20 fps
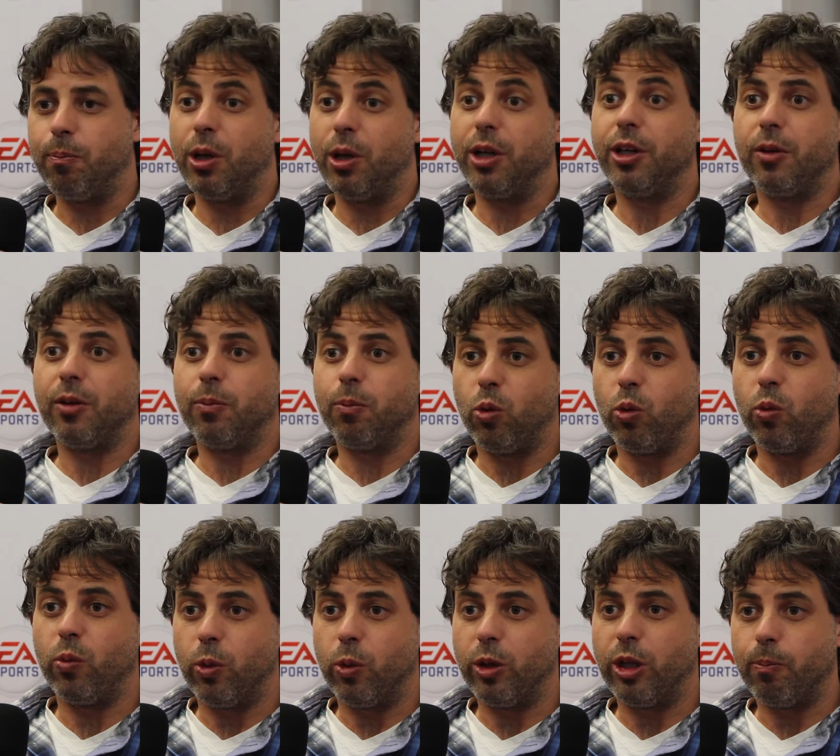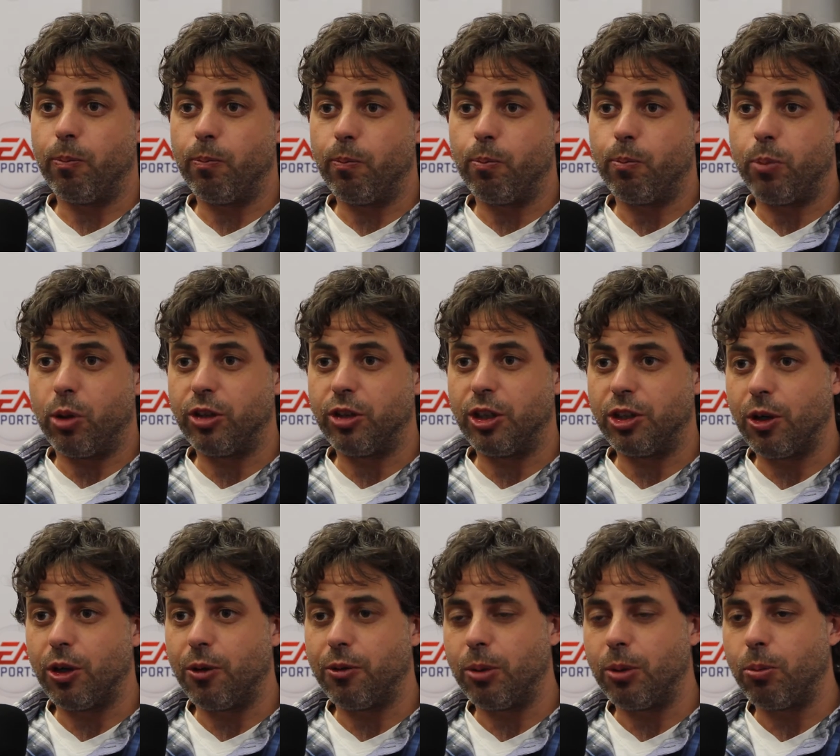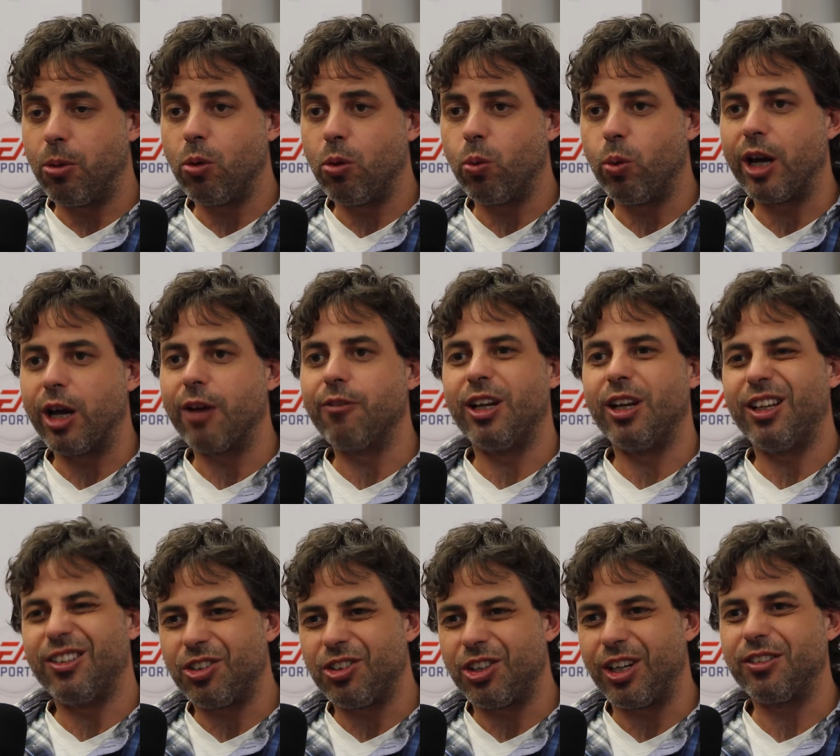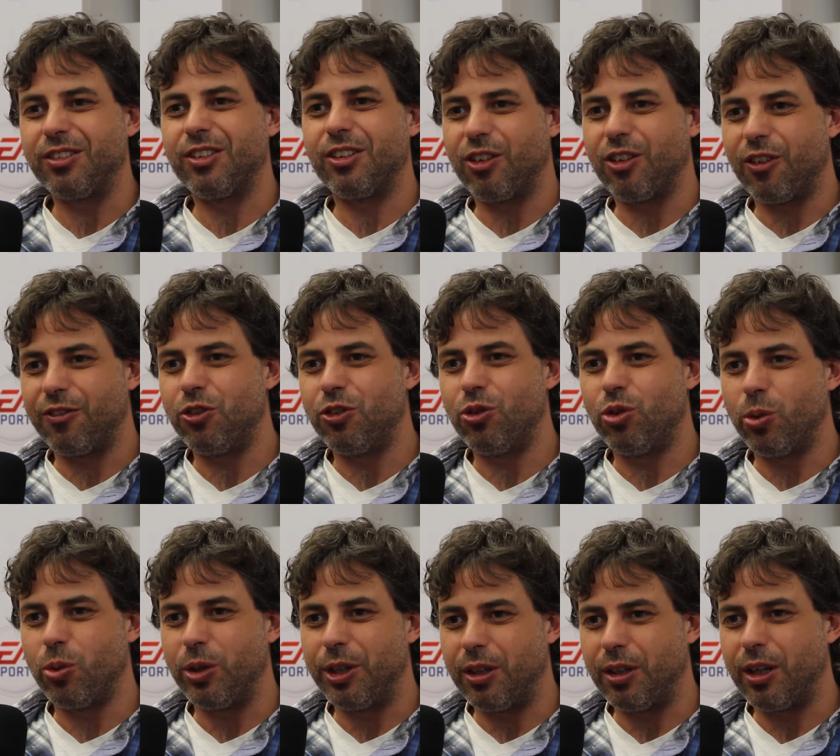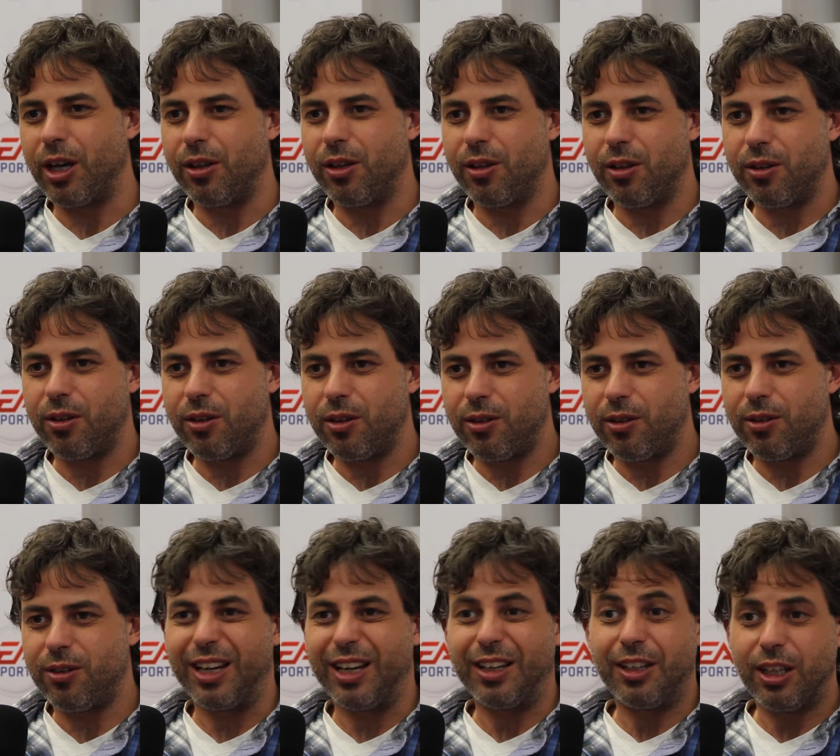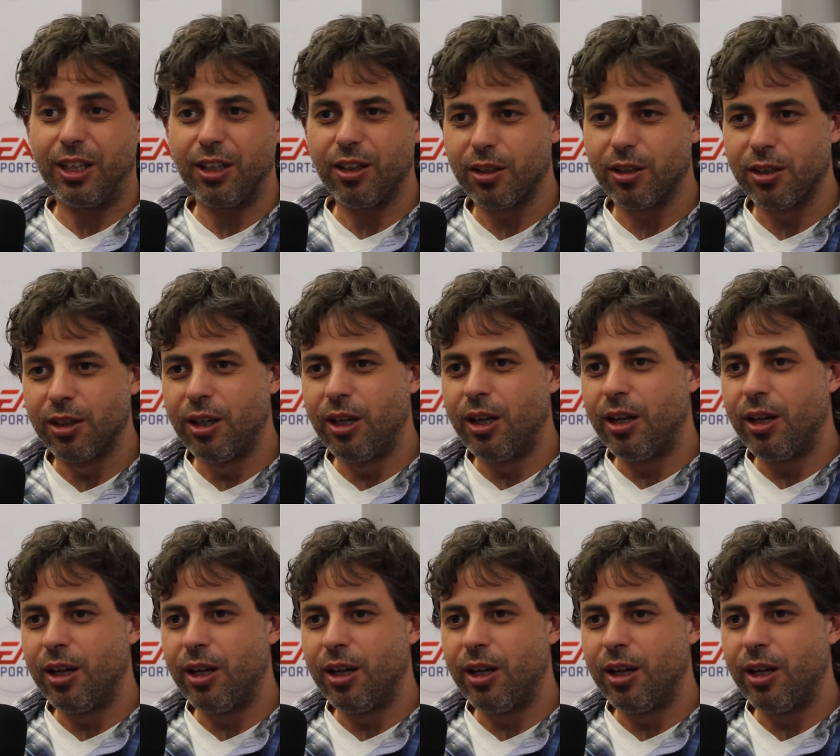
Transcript: player with the possession of the ball will have less chances of doing that technique,